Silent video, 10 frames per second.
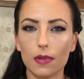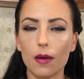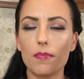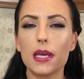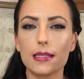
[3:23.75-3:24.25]

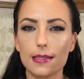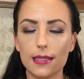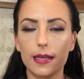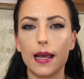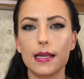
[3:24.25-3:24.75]
a
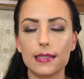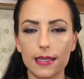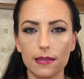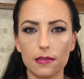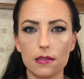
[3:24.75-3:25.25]
mist, an
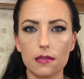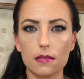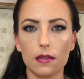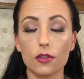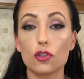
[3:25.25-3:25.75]

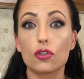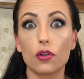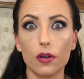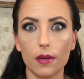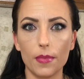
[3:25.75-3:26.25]
essence, a
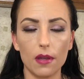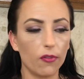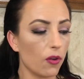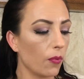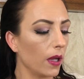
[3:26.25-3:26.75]
serum,
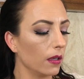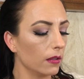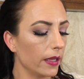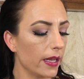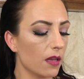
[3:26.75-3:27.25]
if you
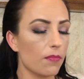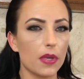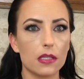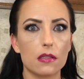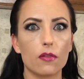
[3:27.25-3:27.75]
will, in a
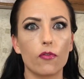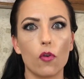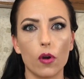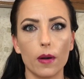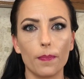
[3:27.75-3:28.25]
mist
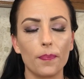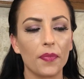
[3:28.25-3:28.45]
form.